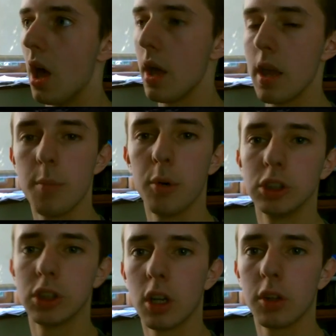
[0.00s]
Hey
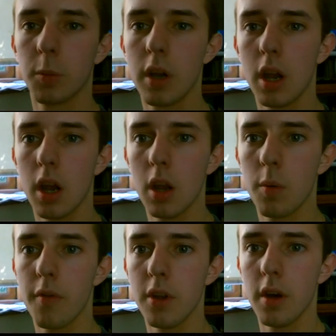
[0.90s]
boys and girls, we are here
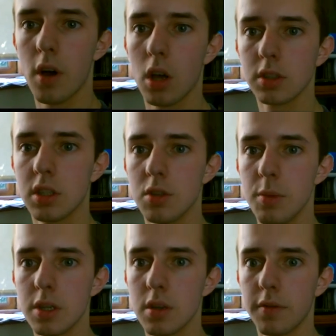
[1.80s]
with another hostage
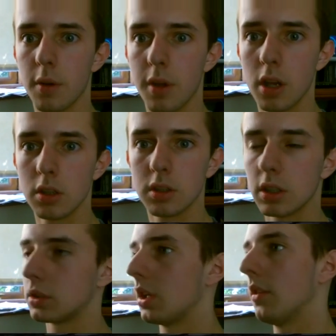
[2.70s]
mission from the
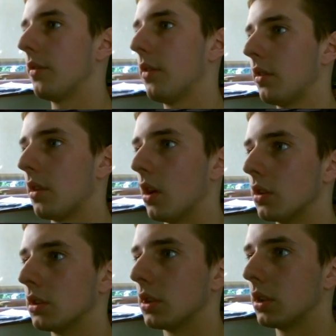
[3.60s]
116th. The
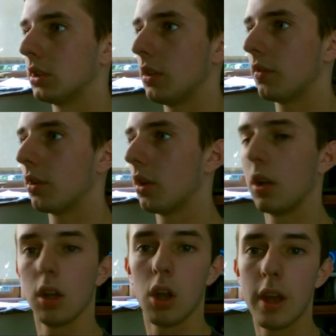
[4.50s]
116th doing a
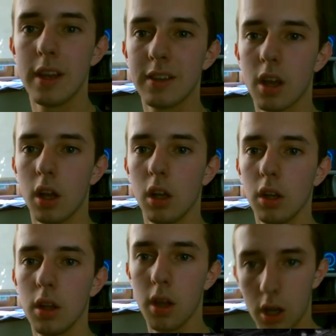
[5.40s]
little
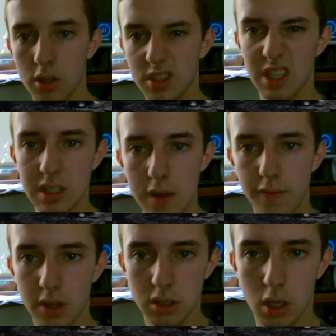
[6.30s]
internal
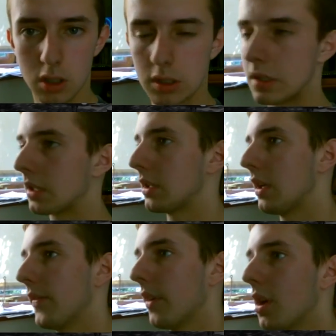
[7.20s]
116th versus
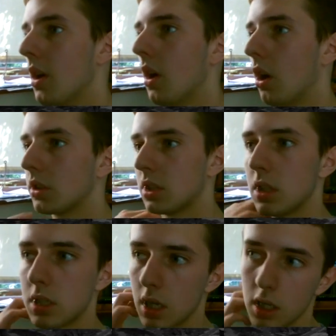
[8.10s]
116th
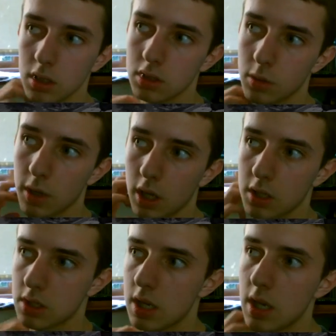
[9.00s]
hostage thing. So we're
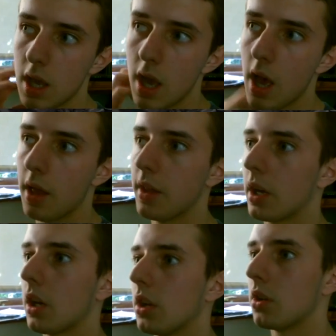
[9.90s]
going to see how
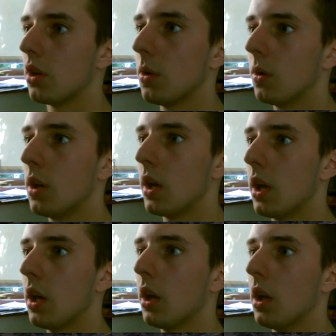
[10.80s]
they're going to do
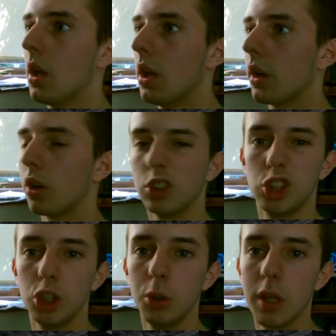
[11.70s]
here. They've got
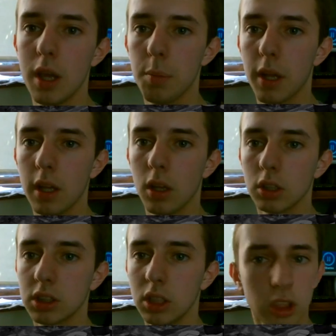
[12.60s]
Jude here playing the
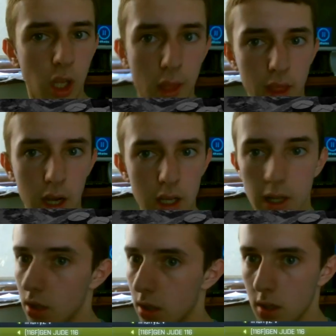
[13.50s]
hostage, the
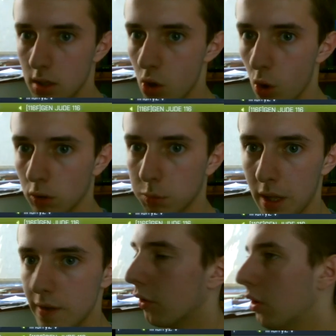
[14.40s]
leader, all to
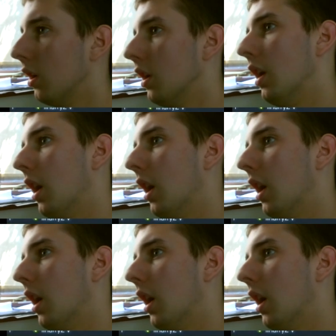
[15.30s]
play for.